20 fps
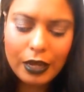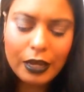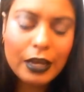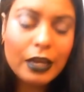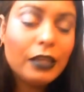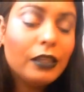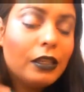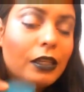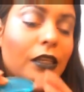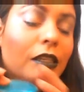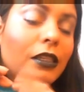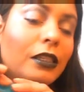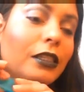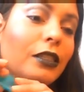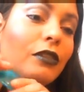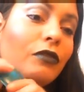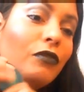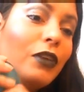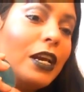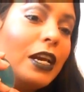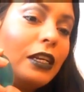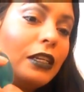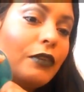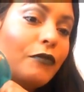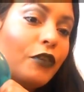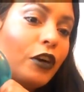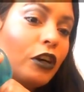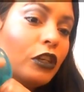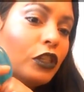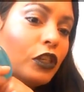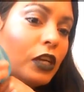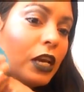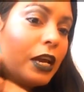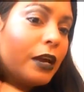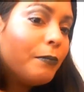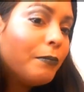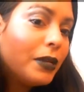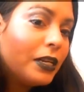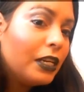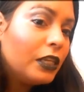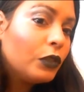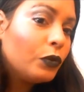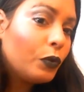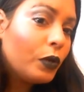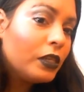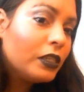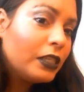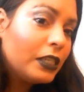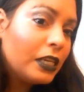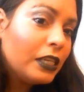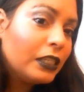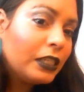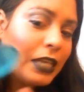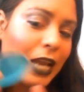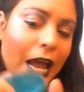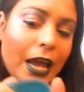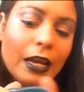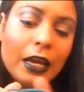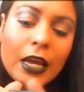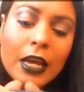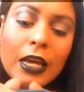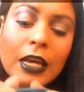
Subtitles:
It's really difficult to clean, but this one seems like